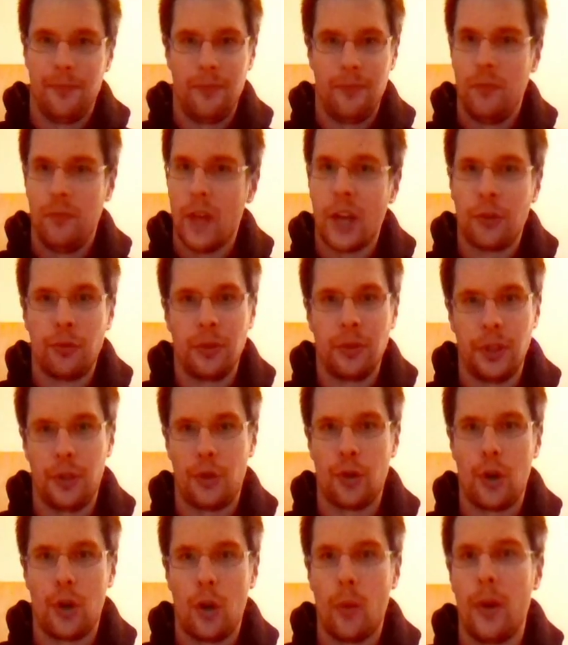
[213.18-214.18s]
Not really
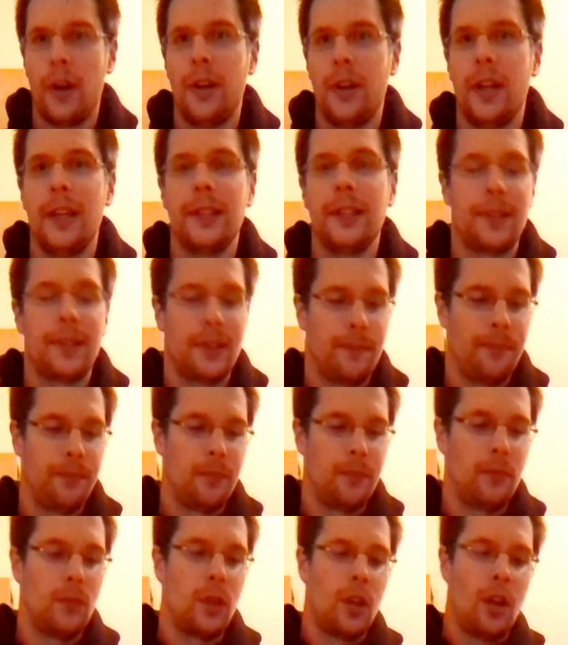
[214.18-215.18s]
sure what it is.
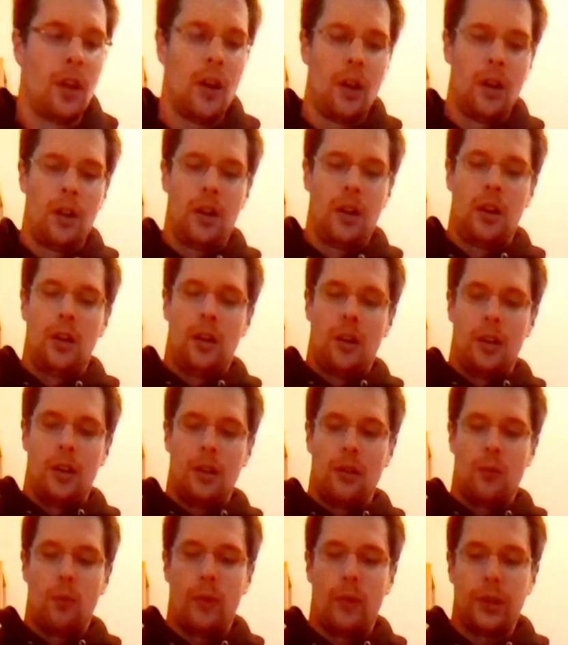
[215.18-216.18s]

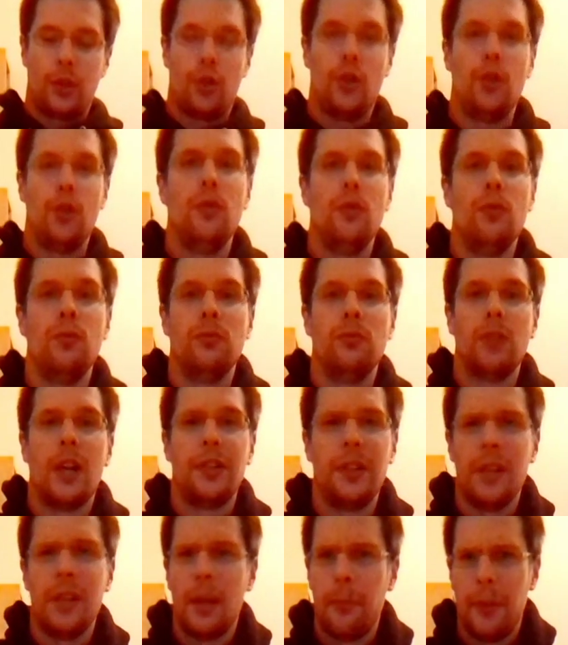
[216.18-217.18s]
I
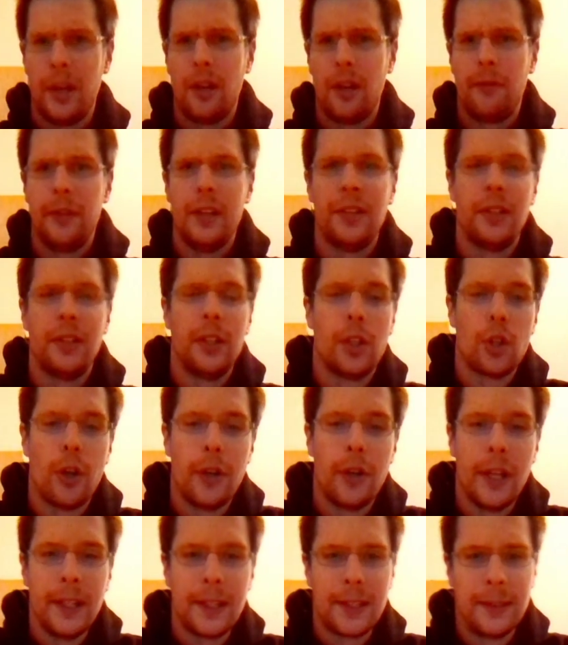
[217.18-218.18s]
did a bit of research
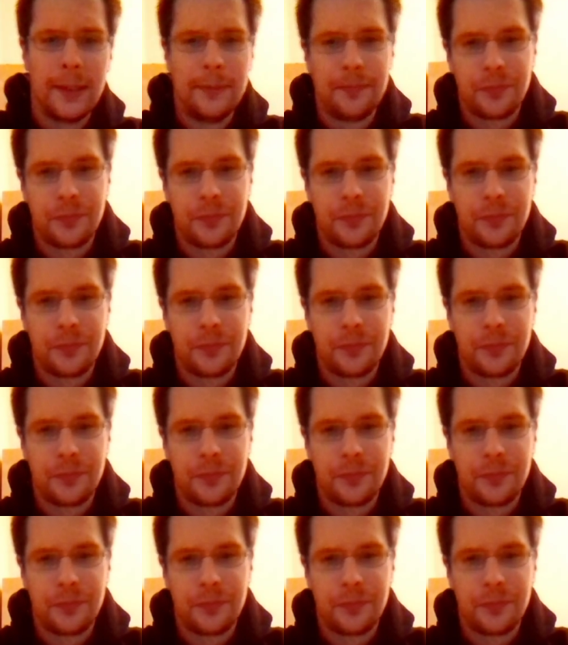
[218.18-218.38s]
on it,